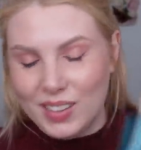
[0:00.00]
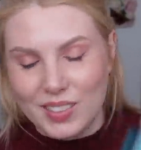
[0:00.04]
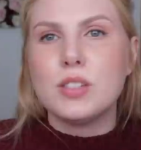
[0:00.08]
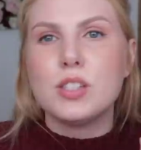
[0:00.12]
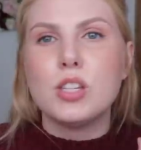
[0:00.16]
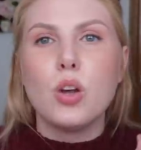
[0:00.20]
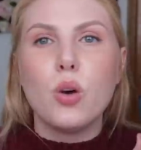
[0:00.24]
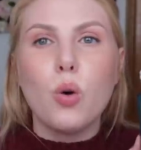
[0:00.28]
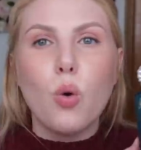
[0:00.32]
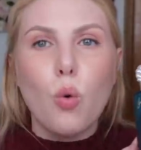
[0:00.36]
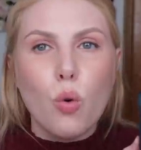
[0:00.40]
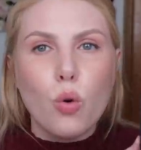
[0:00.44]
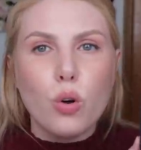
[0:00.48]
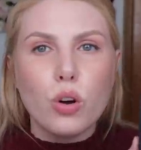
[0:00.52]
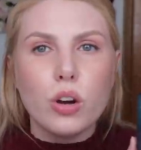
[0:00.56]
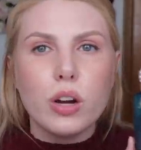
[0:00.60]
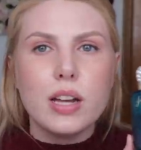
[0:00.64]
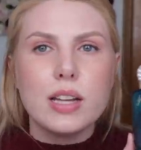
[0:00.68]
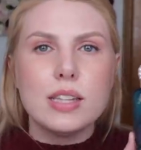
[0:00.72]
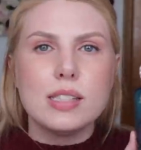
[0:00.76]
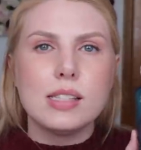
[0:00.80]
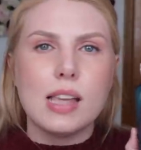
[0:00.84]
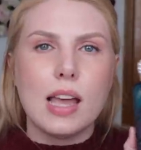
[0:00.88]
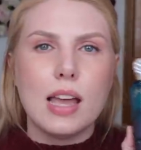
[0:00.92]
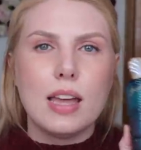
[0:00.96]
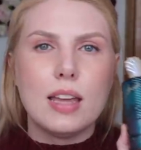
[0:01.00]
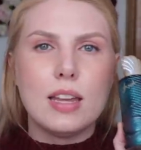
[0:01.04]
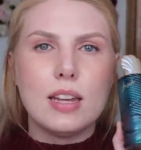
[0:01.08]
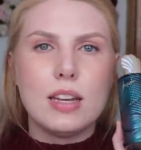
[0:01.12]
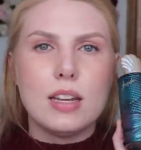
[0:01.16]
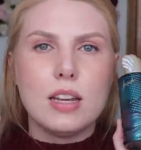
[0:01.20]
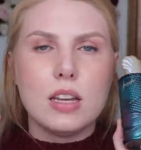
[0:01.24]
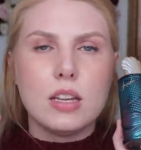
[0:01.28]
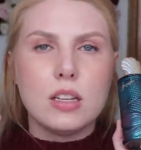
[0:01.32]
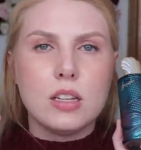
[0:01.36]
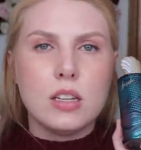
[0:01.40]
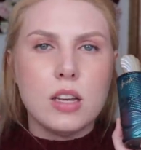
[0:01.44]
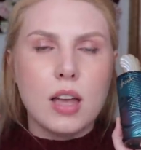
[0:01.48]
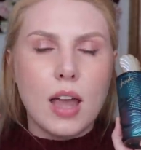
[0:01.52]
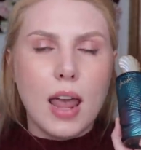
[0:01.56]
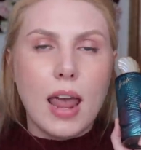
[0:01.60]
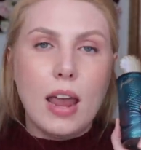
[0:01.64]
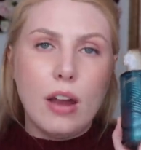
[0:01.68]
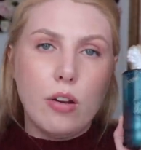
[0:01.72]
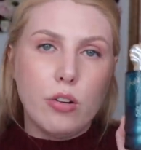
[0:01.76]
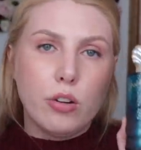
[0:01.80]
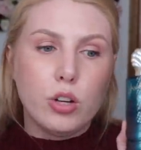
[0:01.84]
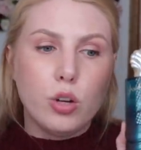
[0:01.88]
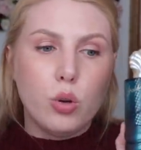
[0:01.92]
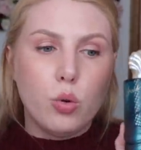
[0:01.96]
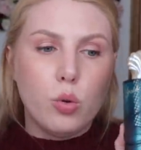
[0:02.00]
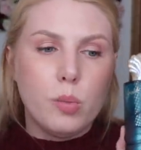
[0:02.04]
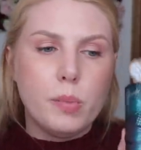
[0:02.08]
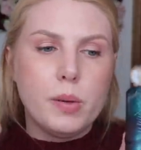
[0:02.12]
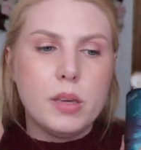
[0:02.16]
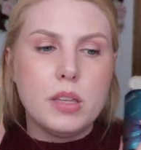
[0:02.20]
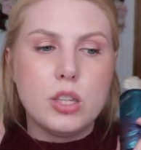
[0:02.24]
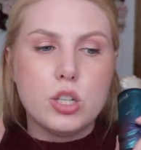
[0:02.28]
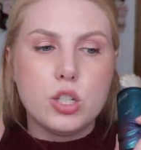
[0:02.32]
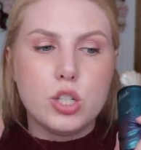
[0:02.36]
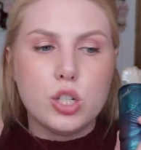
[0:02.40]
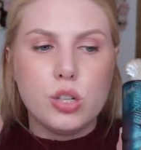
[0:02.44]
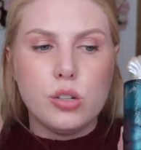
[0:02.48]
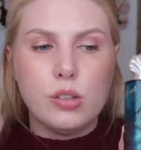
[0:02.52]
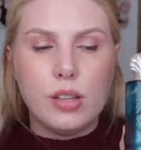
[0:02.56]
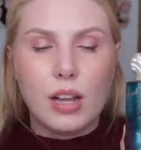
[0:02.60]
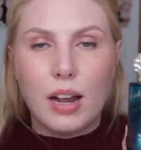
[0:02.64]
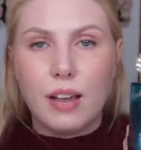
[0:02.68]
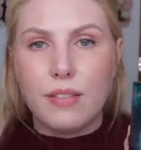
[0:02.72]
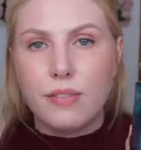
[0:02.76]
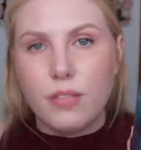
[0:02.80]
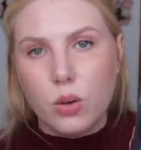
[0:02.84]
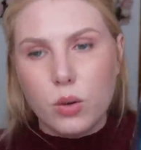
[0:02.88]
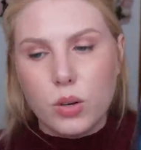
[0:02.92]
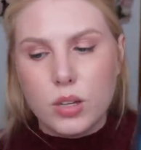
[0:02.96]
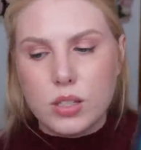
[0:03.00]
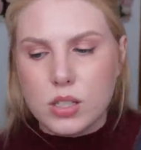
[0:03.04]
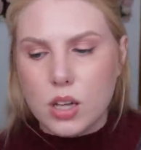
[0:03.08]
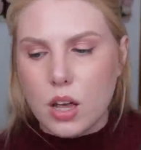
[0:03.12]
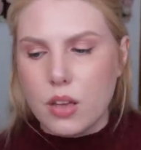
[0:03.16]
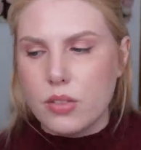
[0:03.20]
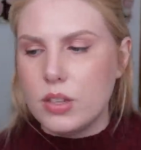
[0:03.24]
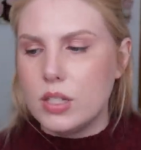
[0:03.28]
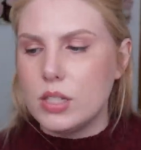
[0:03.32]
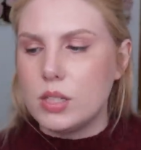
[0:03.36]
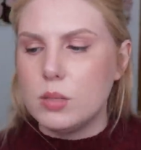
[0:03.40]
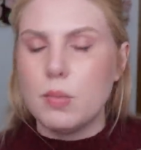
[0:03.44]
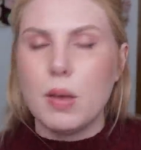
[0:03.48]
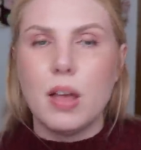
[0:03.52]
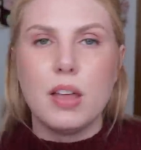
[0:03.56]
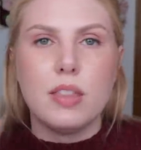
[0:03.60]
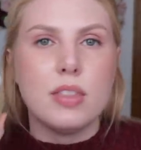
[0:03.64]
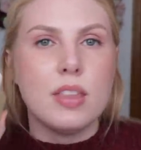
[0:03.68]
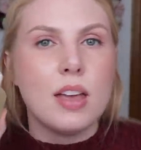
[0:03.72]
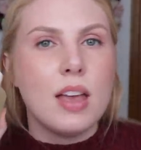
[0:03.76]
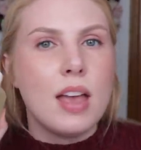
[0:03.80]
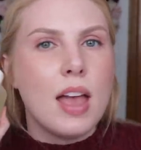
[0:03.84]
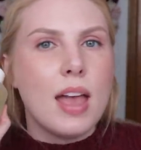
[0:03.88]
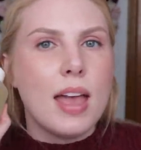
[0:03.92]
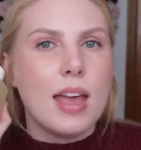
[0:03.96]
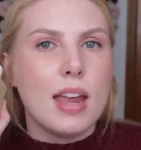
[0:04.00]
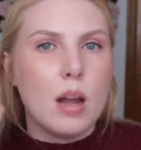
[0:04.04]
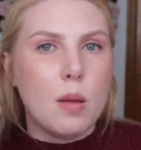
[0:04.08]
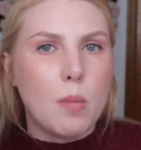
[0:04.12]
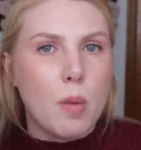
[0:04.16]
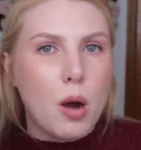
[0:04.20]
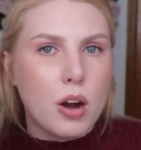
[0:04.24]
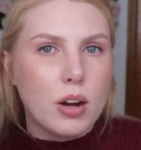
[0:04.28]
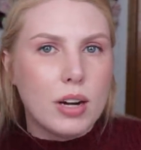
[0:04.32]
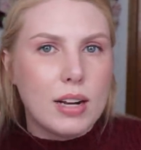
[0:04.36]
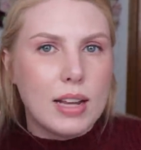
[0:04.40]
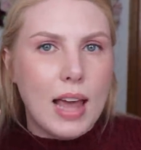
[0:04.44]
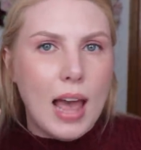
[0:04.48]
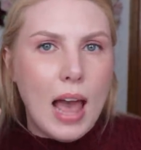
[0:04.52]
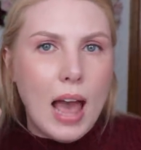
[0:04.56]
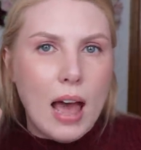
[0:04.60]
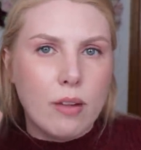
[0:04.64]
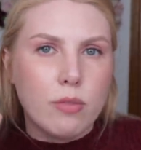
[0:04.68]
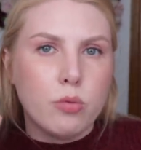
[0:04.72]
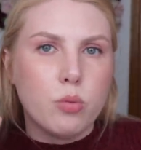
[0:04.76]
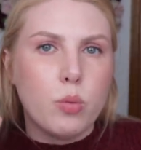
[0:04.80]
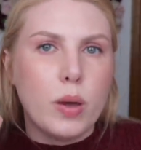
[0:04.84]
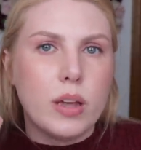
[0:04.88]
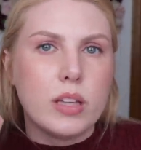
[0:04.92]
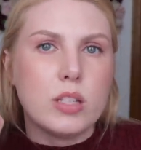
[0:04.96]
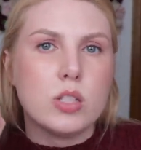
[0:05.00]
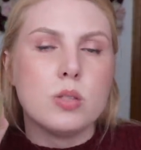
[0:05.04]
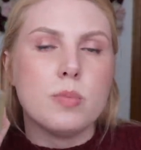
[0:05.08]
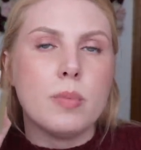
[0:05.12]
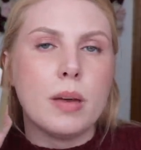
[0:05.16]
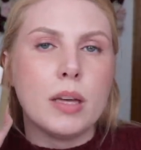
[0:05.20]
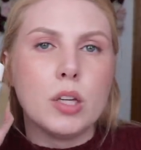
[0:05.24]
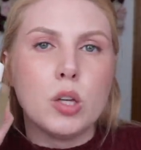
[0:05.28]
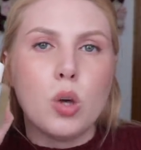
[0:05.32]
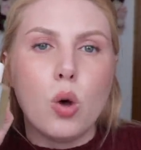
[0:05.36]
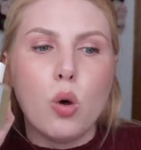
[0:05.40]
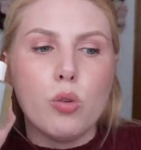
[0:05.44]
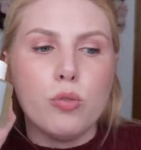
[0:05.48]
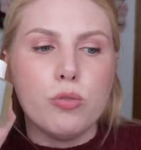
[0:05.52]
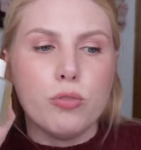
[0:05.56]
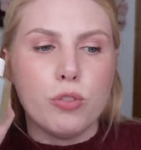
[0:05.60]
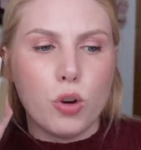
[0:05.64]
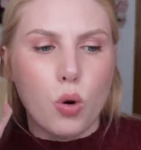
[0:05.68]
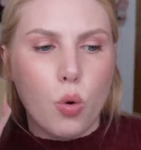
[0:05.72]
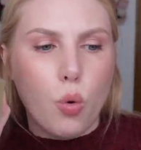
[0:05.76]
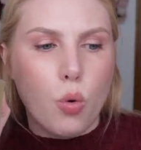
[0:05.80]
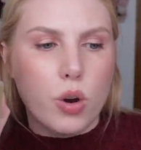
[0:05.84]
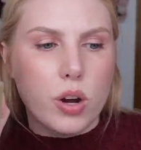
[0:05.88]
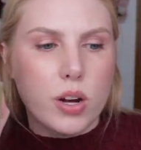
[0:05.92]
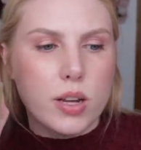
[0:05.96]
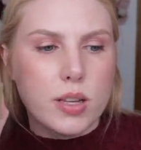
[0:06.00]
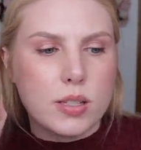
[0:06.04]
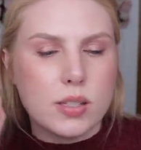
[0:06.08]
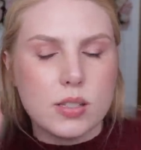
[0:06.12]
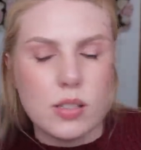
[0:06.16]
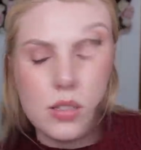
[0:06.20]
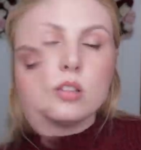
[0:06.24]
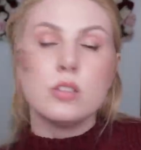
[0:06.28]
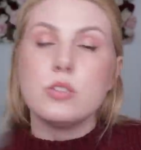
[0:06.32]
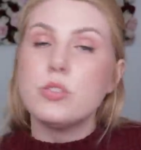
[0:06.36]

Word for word: So Oris and Ariel will be the two that I focus on this month, and I'm already halfway to my goal for Oris.